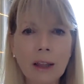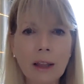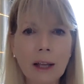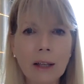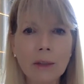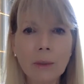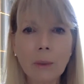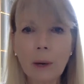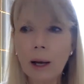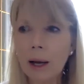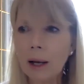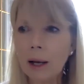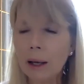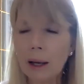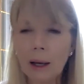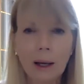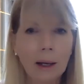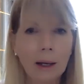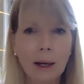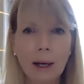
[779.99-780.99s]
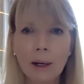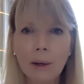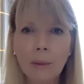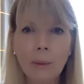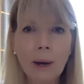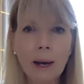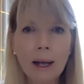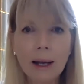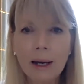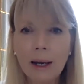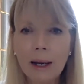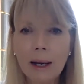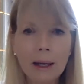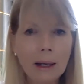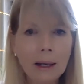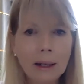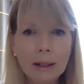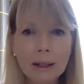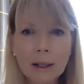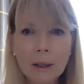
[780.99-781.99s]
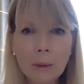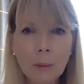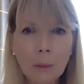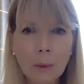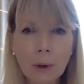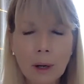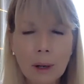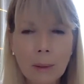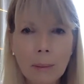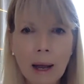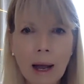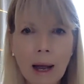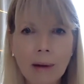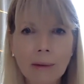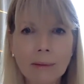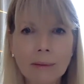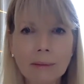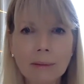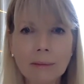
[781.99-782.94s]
That's why I kind of ran in and didn't worry about